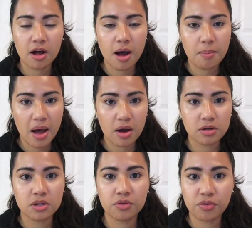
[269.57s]

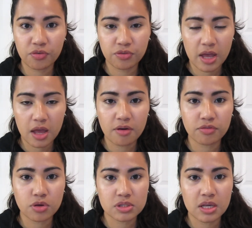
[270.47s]
about the fifth day of
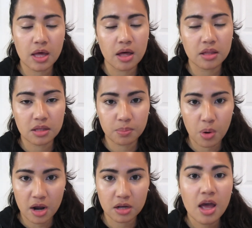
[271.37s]
using the
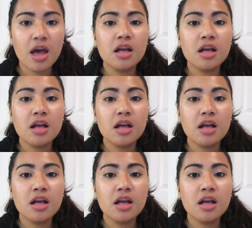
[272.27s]
product